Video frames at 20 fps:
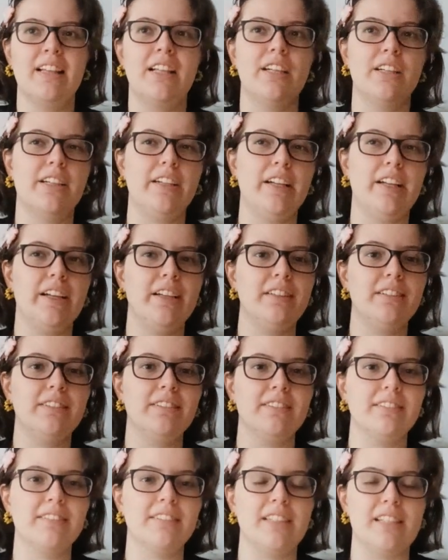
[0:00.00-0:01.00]

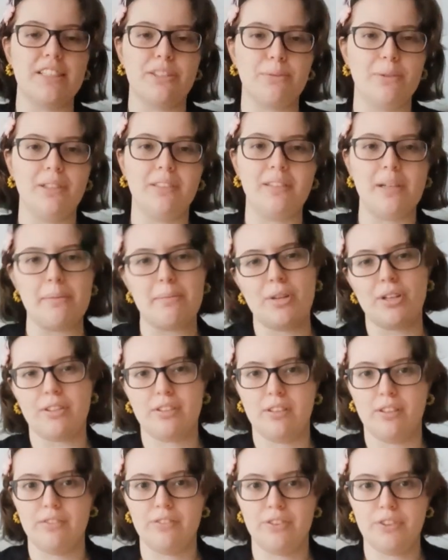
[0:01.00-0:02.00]
Lettering as well, I'm
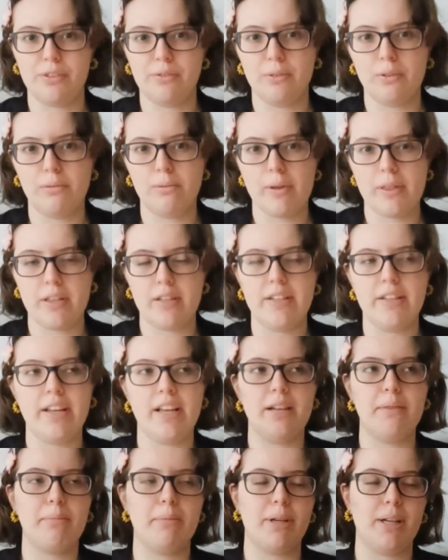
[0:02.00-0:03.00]
not comfortable with it
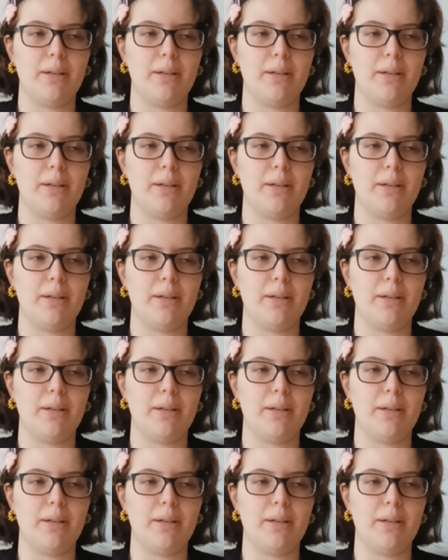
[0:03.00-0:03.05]
yet,